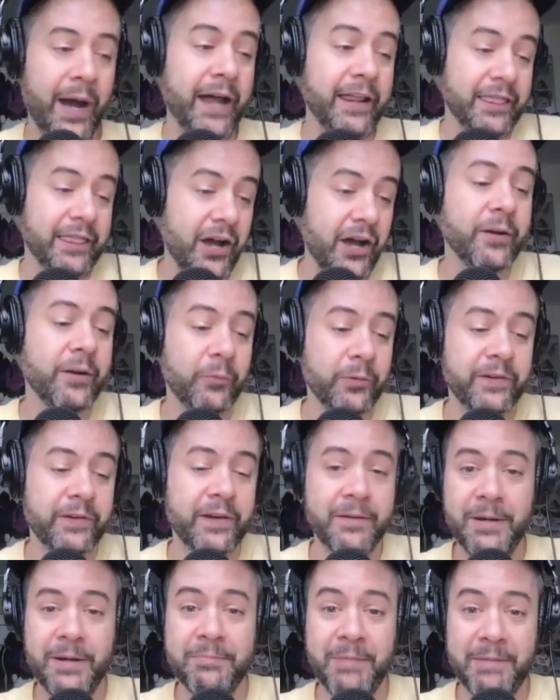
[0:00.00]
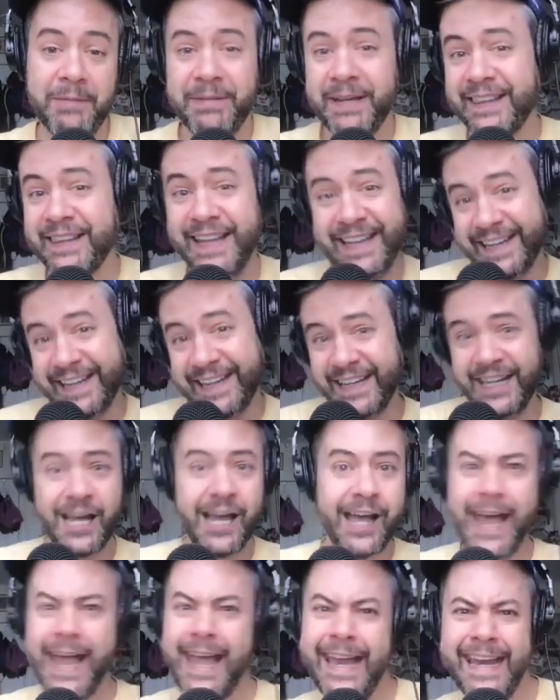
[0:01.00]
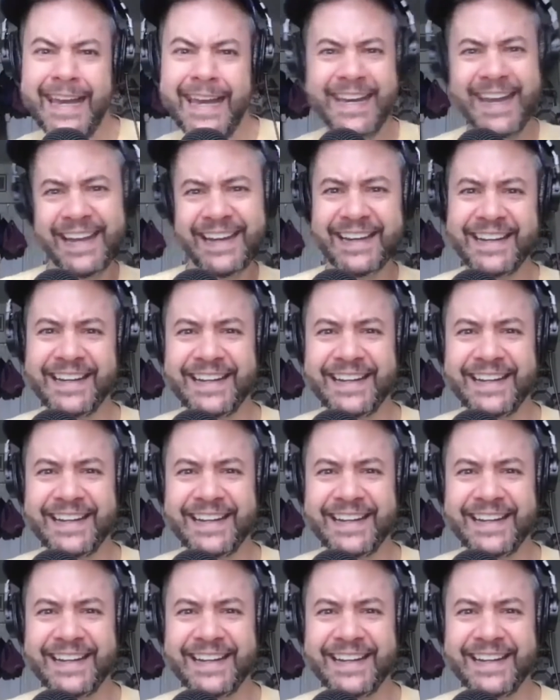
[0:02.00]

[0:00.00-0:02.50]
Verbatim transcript: i thought it was going to be my big like hey get in in